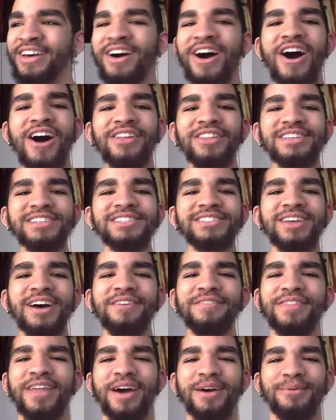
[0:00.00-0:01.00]
all the
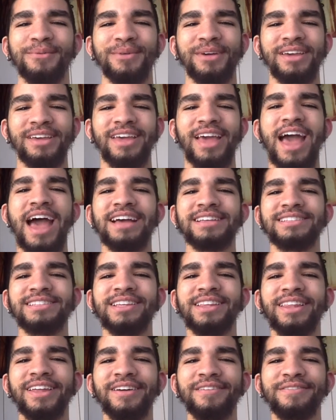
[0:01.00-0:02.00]
stuff that we had to
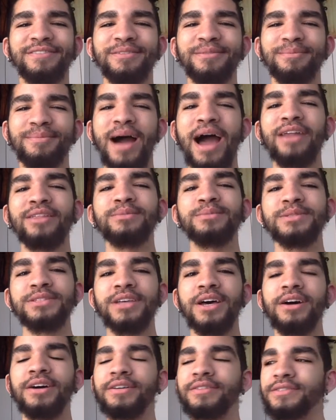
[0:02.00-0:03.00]
lift by
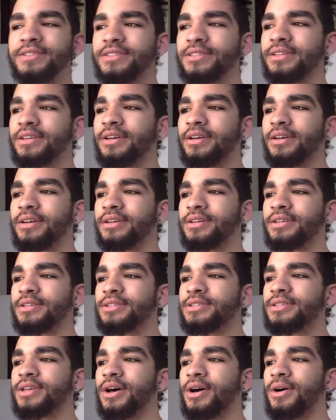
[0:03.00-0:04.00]
themselves.
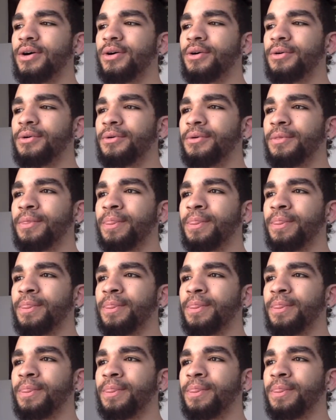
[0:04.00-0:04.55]
So